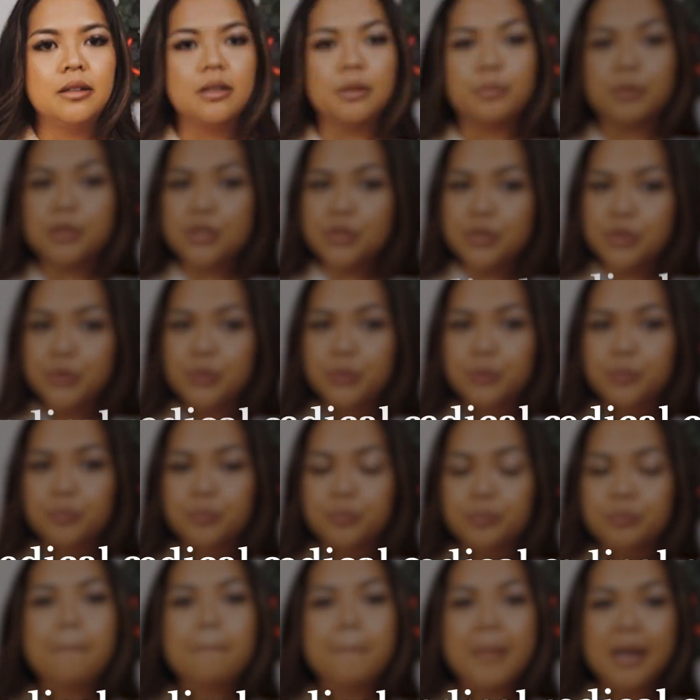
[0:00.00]
Number 2,
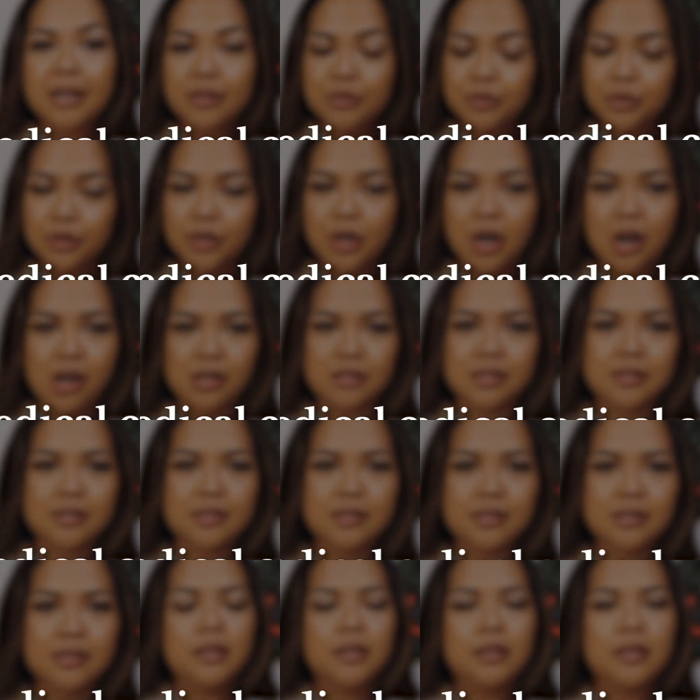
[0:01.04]
medical
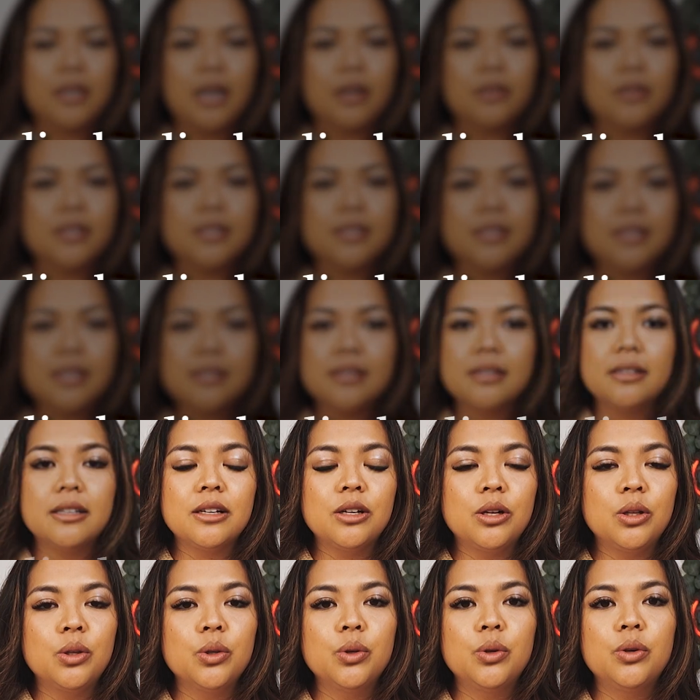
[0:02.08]
costs. Now, this doesn't
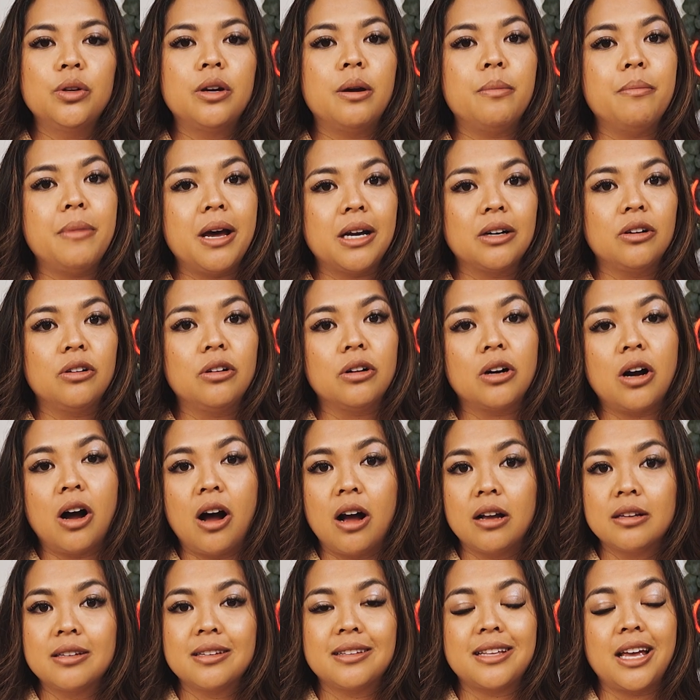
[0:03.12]
include medical
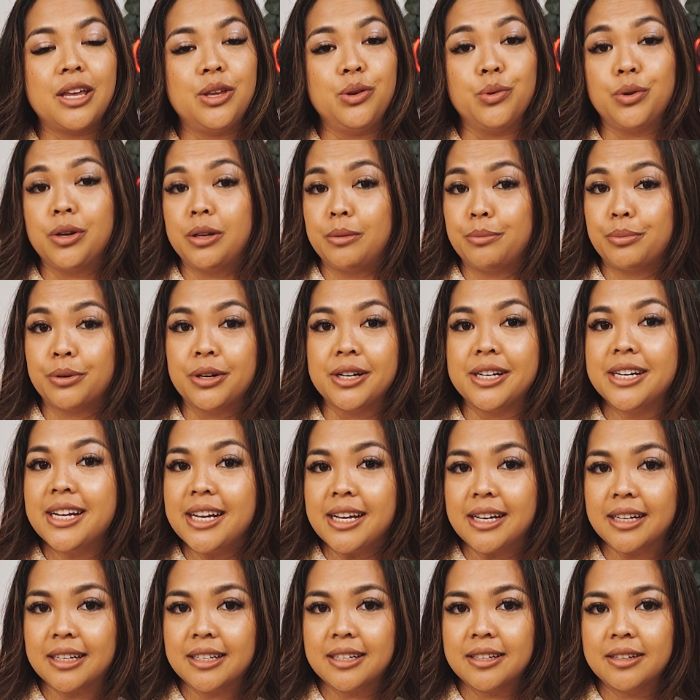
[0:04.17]
costs that you can
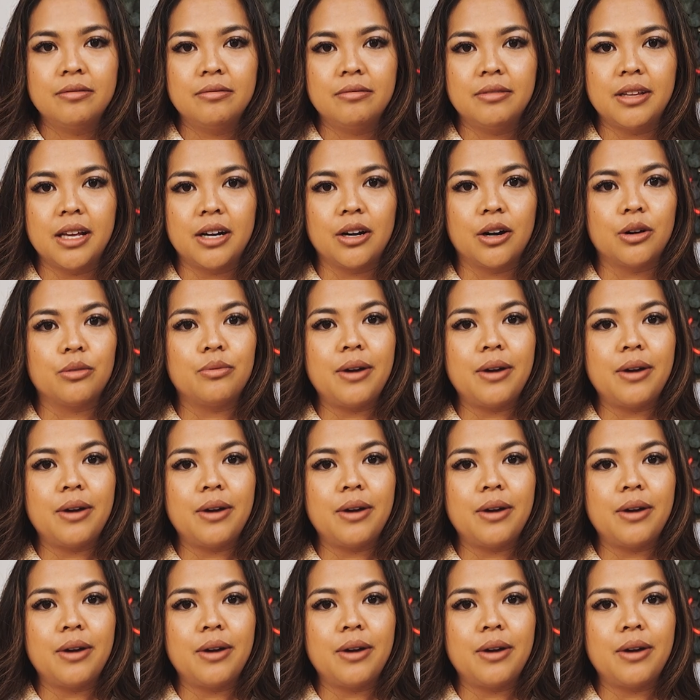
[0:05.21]
predict, that are